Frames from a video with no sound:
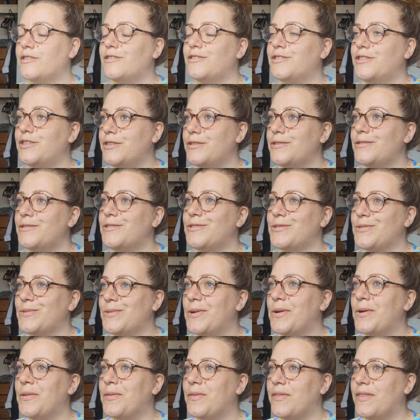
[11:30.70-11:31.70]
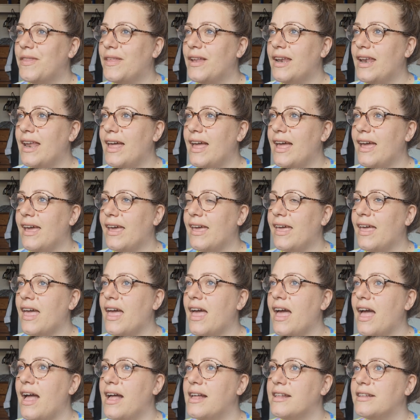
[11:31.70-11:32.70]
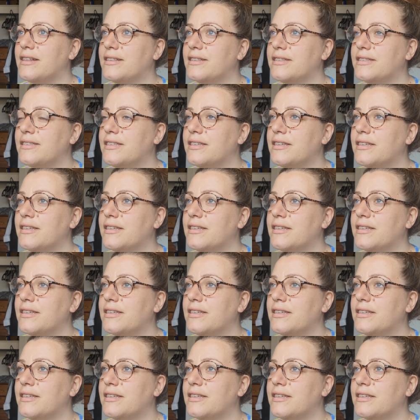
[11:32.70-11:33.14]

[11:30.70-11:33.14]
Too short on the leg and